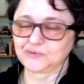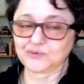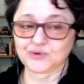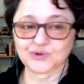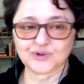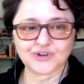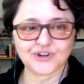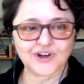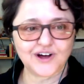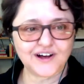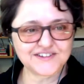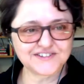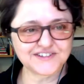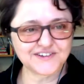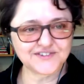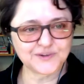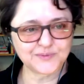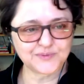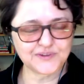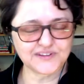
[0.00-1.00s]
loss
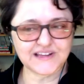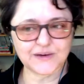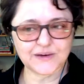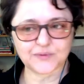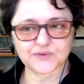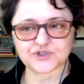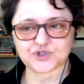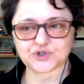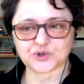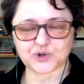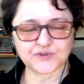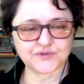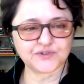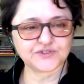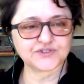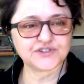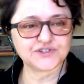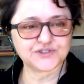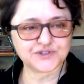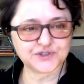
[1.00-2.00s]
of something that was joyful
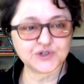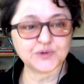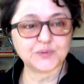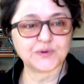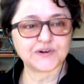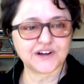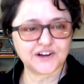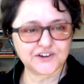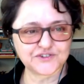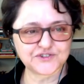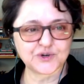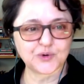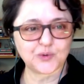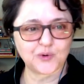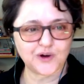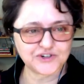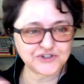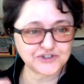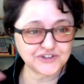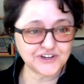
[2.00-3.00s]
to do, but also
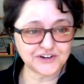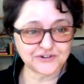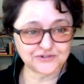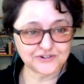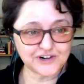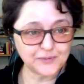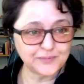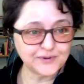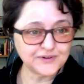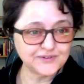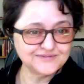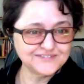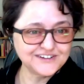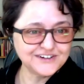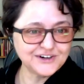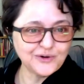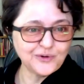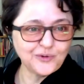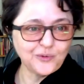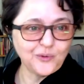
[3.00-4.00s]
watching it grow up and,
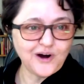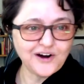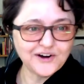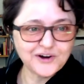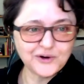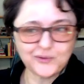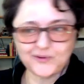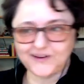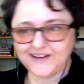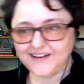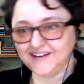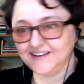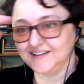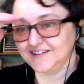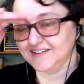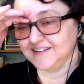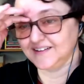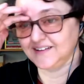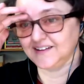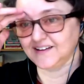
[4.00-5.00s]
walk away,